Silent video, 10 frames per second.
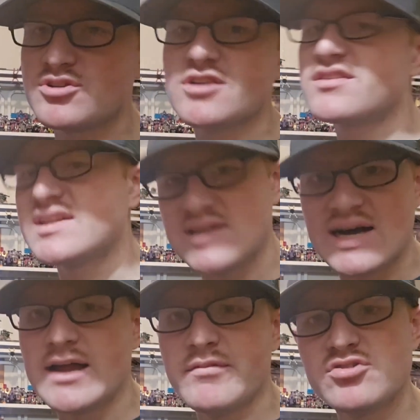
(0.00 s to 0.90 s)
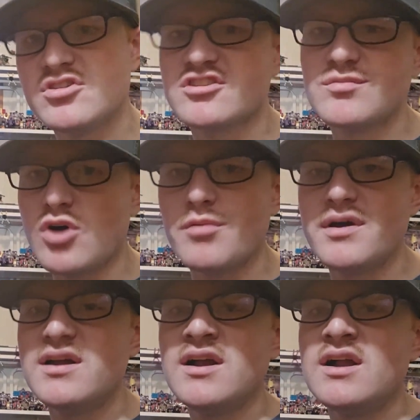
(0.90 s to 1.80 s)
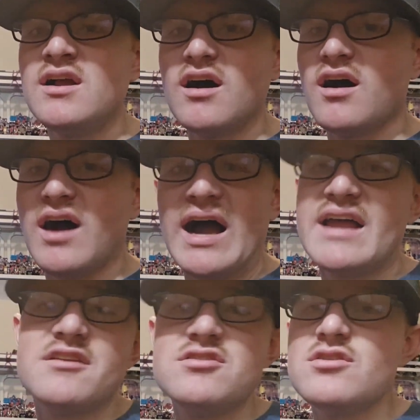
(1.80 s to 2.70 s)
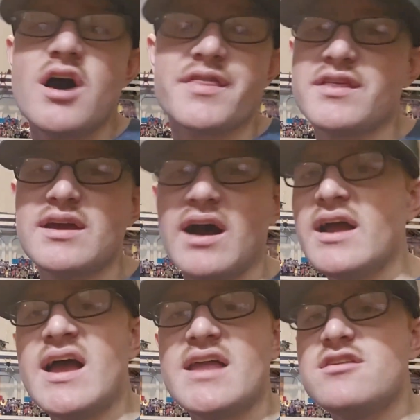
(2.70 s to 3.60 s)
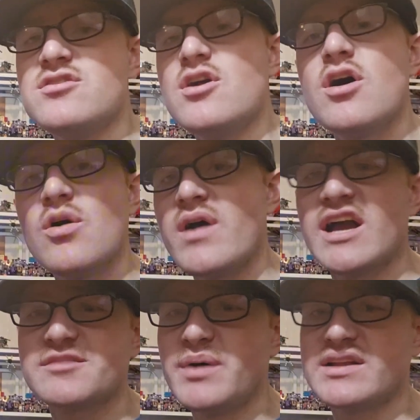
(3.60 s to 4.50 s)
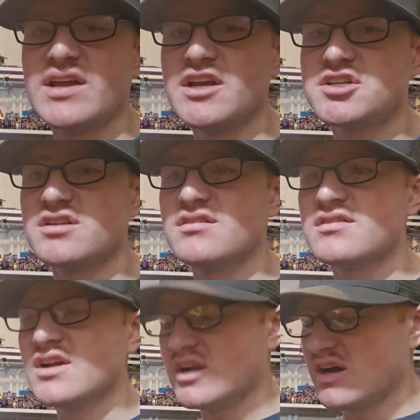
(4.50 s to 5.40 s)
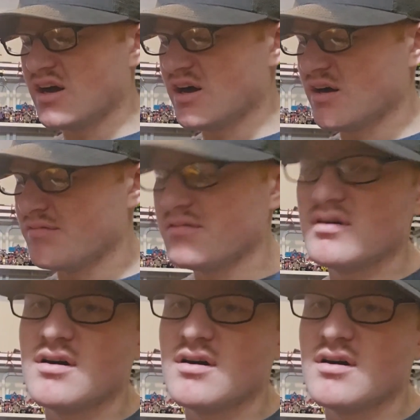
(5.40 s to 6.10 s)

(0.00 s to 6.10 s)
just the time, it was just the moment. I had no expectations of